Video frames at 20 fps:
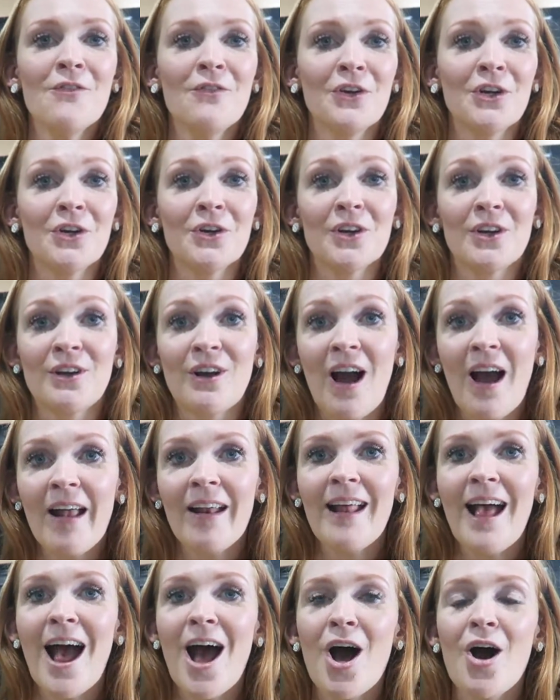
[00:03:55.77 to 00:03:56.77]
for your
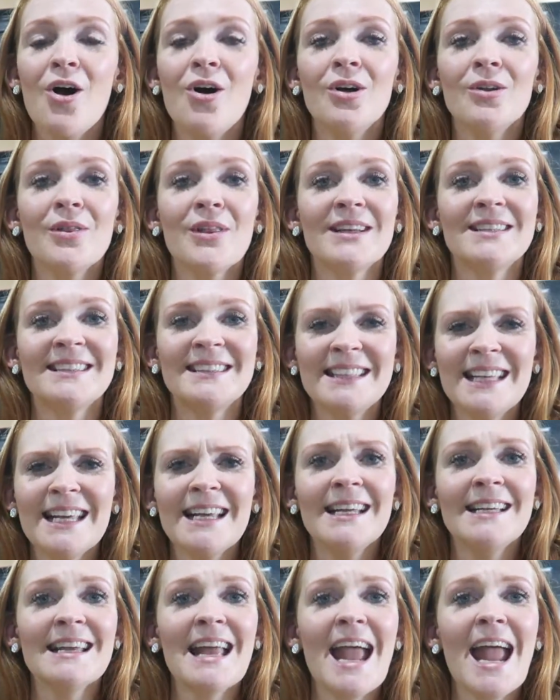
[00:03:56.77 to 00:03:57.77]
gut health,
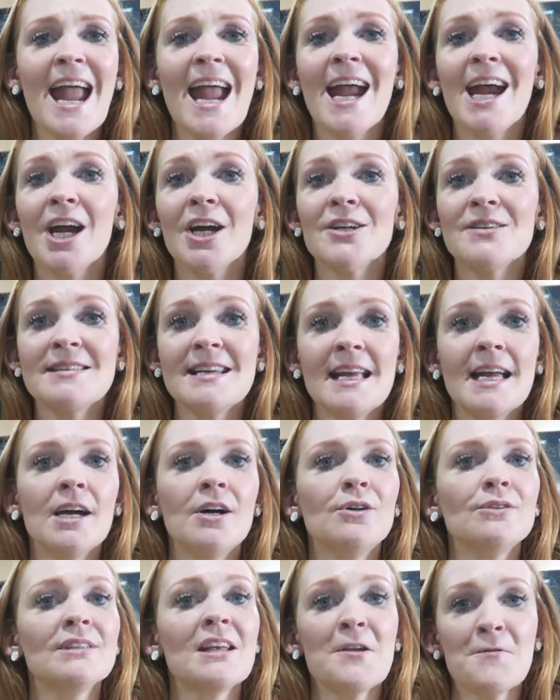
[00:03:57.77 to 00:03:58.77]
skin, hair,
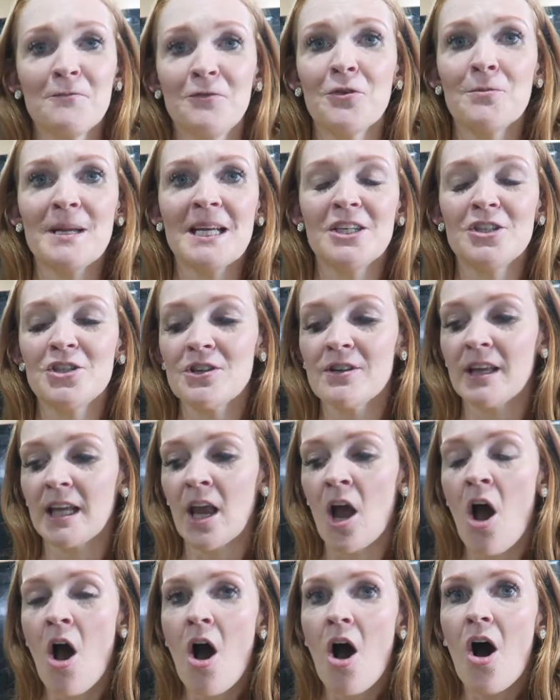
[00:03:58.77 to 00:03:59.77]
nails, inflammation,
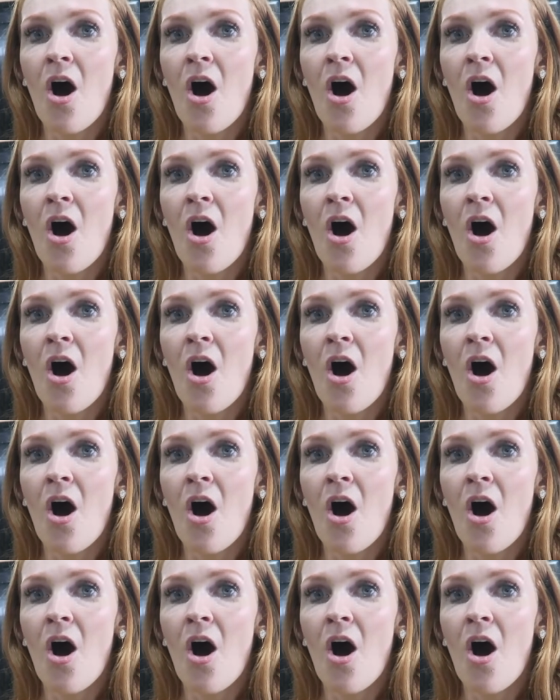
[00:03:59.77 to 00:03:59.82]
like